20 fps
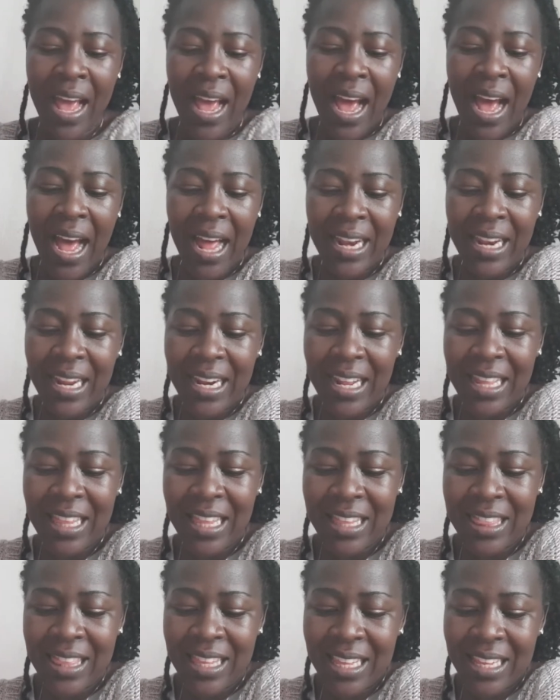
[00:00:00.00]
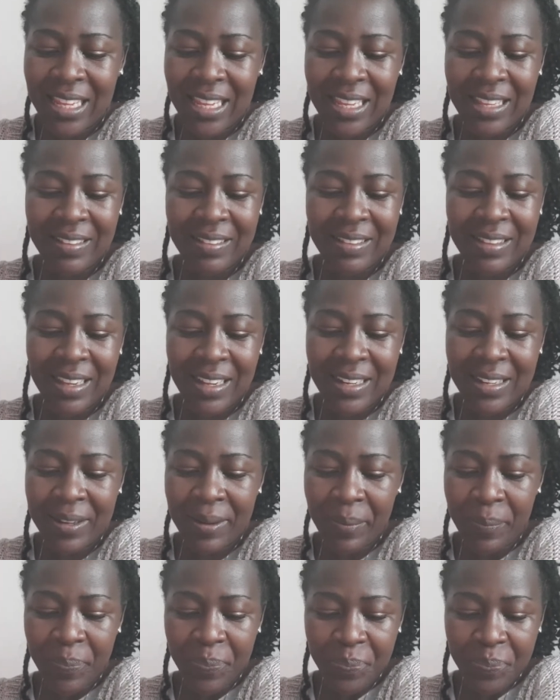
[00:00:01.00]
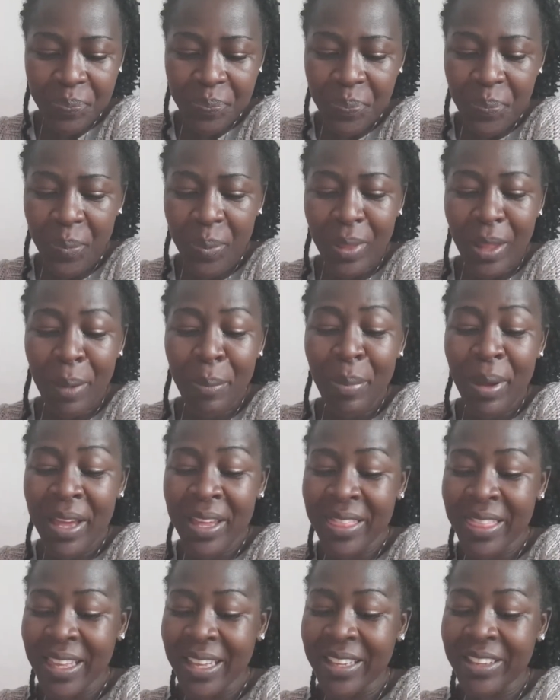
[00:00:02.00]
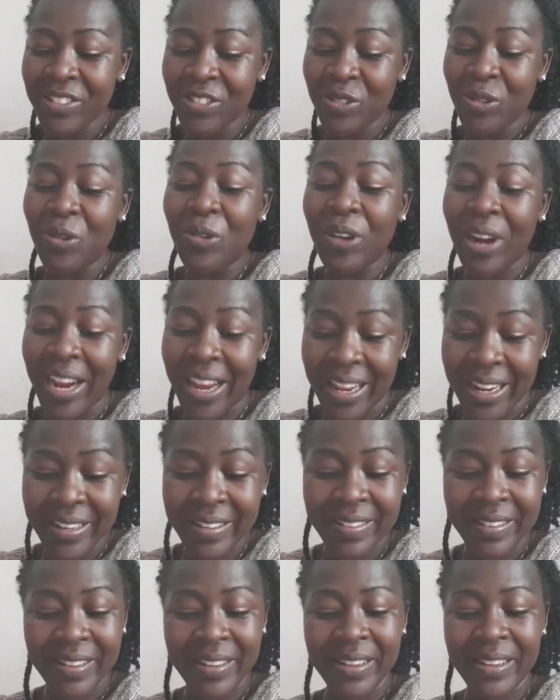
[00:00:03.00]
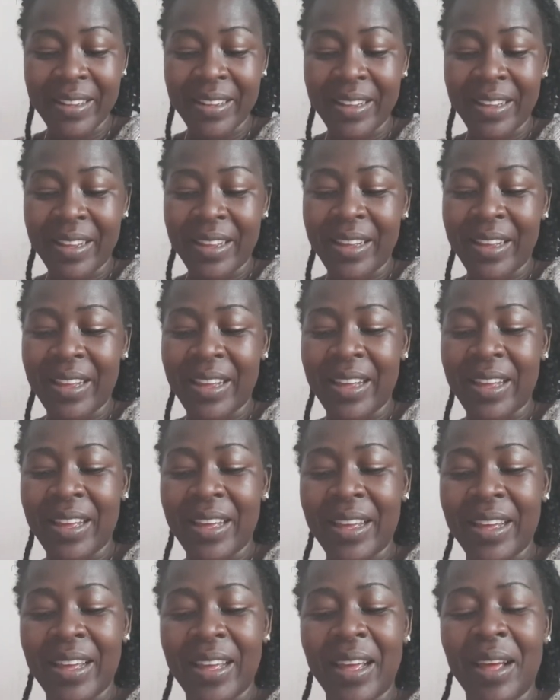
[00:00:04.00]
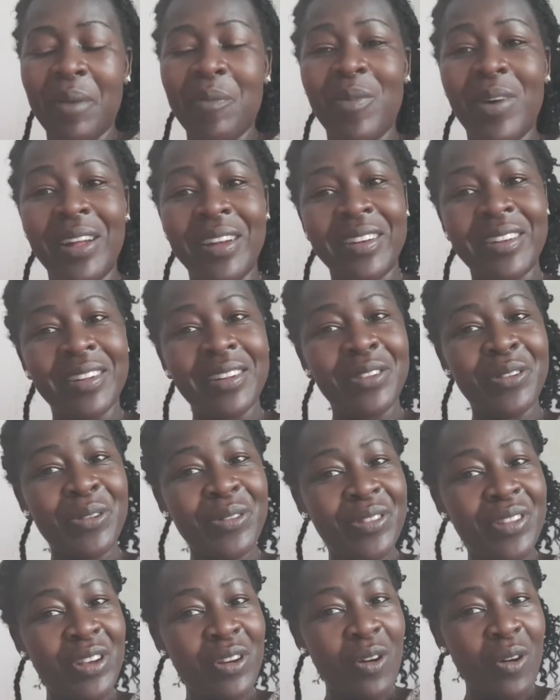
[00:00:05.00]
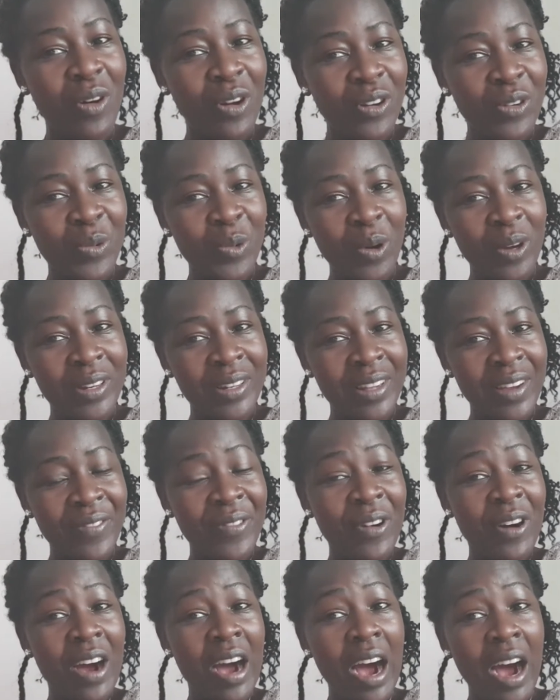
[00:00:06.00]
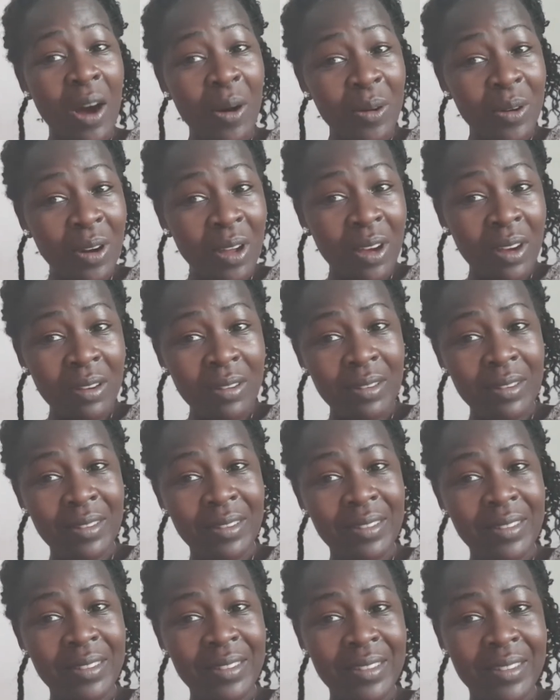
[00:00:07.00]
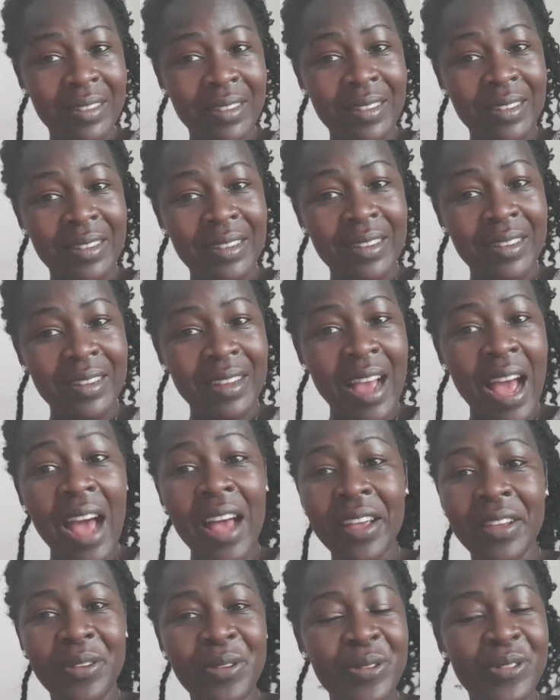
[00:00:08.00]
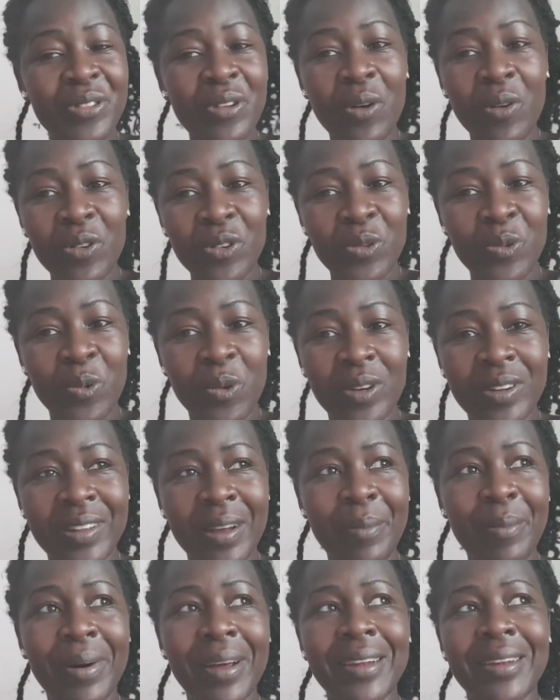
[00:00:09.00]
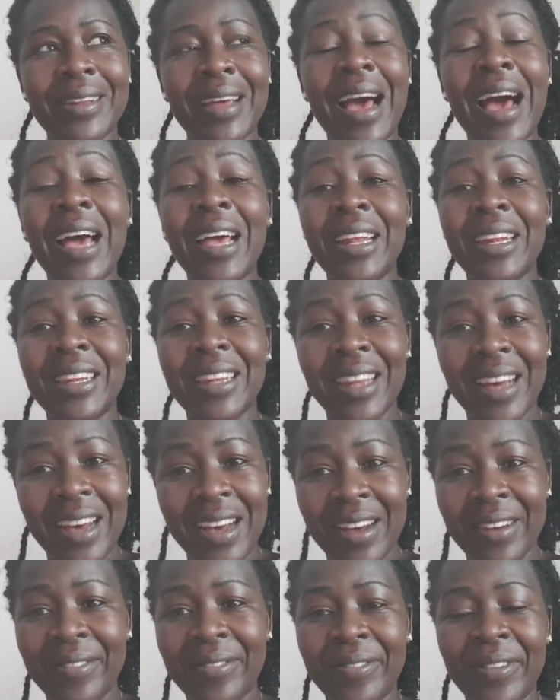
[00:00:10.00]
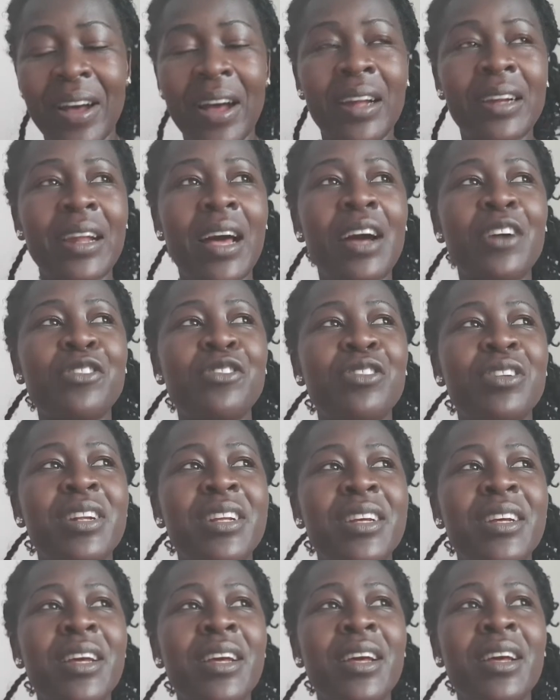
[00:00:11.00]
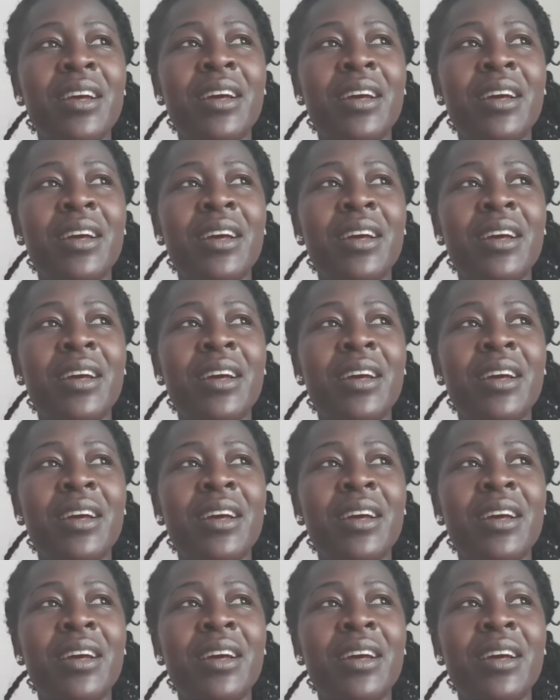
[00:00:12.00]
And another thing is that bathing is great, but using hot water for how long? I use hot water, but I love, and actually